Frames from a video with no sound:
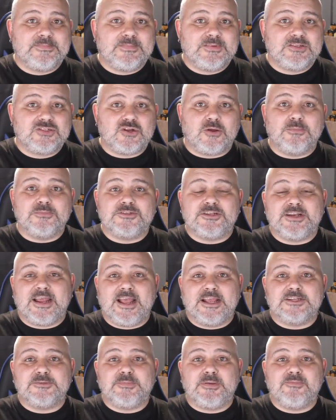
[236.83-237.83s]
Thompson
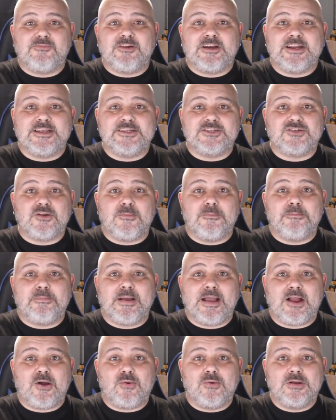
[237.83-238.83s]
has been released on
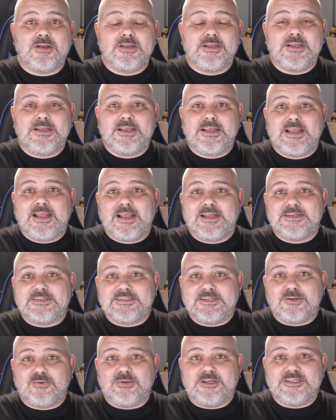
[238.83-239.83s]
bail
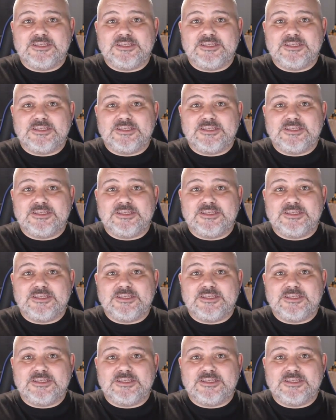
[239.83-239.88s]
until